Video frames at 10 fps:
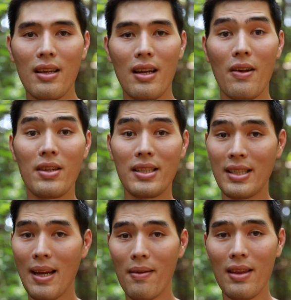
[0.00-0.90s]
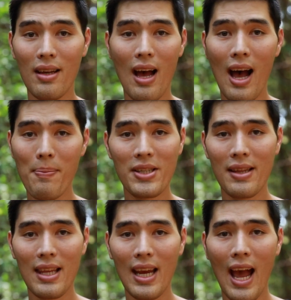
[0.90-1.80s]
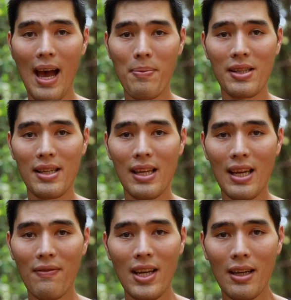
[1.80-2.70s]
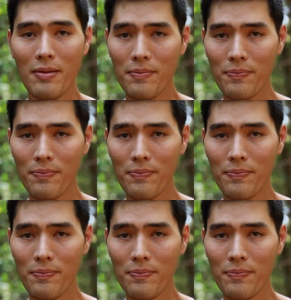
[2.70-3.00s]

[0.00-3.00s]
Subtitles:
Now the opposite thing happens in the evening.